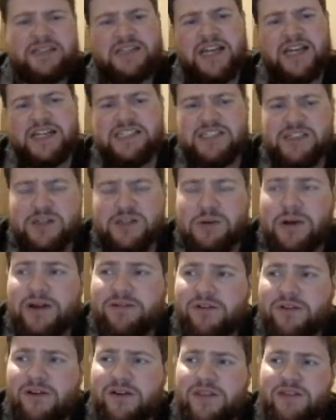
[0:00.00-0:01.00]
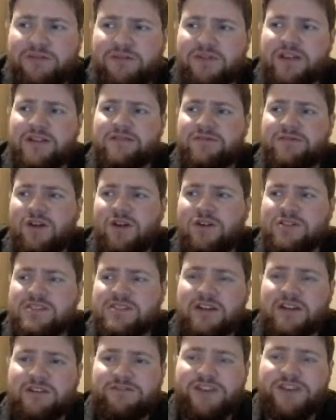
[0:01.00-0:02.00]
kiddy or whatever, and they've
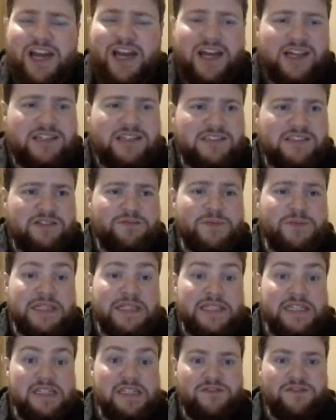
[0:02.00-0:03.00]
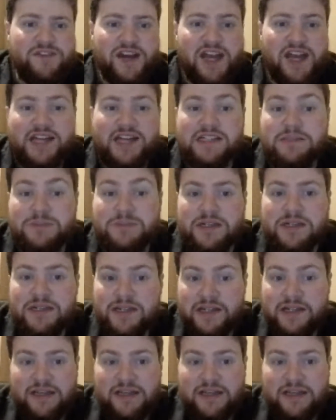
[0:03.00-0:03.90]
lost their fangs, they've been defanged, but